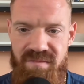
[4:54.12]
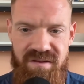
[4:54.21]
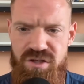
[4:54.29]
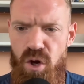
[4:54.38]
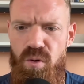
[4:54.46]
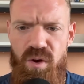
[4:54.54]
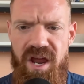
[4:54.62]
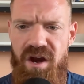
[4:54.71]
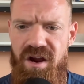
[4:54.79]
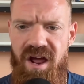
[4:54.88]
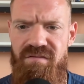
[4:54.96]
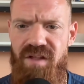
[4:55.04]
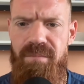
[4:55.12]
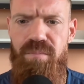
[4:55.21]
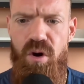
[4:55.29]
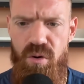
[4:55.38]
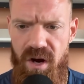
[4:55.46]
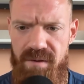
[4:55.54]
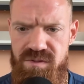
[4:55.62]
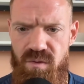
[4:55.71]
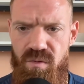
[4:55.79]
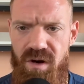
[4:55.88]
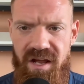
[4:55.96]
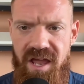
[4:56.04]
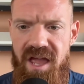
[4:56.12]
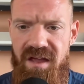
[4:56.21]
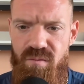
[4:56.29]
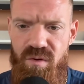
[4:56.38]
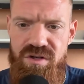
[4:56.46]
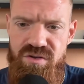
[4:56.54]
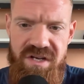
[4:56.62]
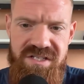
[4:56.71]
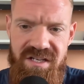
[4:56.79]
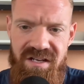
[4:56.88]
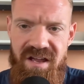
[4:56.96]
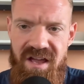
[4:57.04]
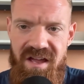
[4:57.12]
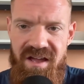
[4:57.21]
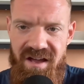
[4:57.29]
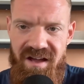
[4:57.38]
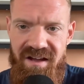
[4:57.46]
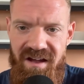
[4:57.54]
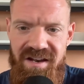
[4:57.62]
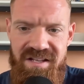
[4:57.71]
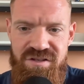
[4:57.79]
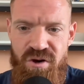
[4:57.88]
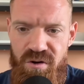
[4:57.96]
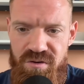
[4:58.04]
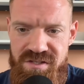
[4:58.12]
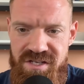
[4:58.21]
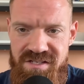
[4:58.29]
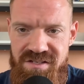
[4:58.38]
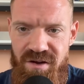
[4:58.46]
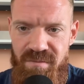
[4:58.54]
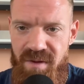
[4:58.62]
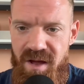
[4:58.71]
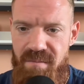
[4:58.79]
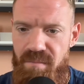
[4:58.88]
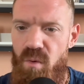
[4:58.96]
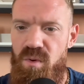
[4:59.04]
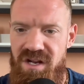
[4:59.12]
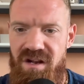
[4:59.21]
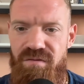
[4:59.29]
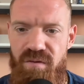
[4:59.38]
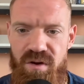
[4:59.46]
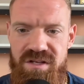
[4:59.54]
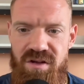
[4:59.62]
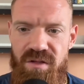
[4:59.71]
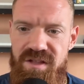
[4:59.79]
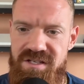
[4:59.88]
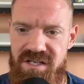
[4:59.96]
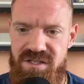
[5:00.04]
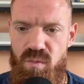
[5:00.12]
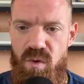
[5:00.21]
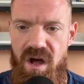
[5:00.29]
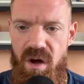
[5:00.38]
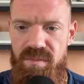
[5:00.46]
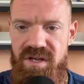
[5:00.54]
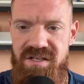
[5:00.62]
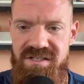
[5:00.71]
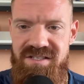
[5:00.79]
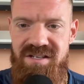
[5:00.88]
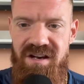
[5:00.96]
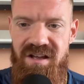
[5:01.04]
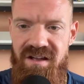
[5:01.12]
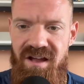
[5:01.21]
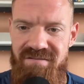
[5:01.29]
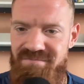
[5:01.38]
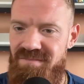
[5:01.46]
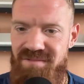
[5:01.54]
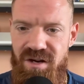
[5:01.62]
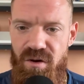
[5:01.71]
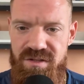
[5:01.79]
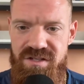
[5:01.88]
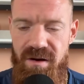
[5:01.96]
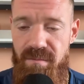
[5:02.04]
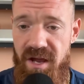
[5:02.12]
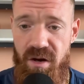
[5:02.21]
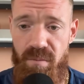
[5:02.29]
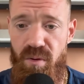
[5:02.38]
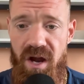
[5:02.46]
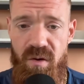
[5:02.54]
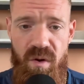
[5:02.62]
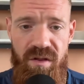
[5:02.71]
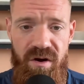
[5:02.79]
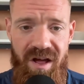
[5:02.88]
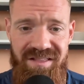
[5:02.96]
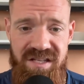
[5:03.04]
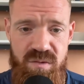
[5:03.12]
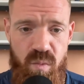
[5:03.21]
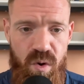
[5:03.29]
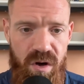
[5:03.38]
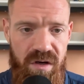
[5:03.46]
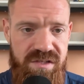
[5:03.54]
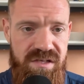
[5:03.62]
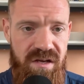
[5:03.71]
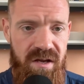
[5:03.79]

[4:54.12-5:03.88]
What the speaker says: total care kind of like programs where we're like, hey, we're addressing an internal system, but we need to focus on this as well because it's going to, it's going to make or break whether or not this works.